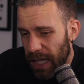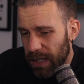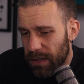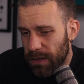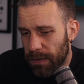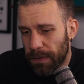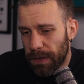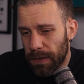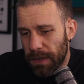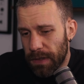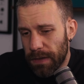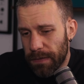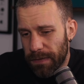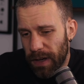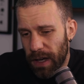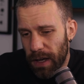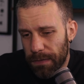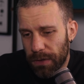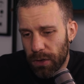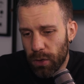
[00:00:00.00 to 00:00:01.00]
at
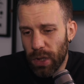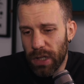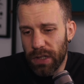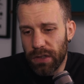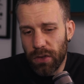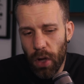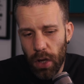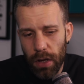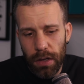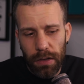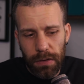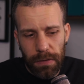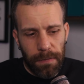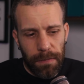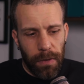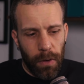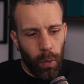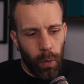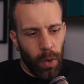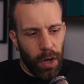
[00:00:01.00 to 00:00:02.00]
$55 US
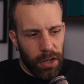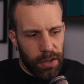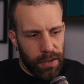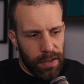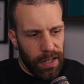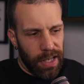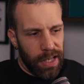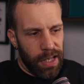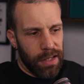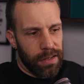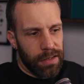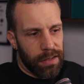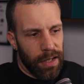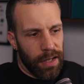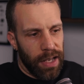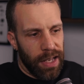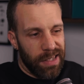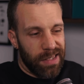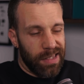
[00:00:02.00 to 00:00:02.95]
for what is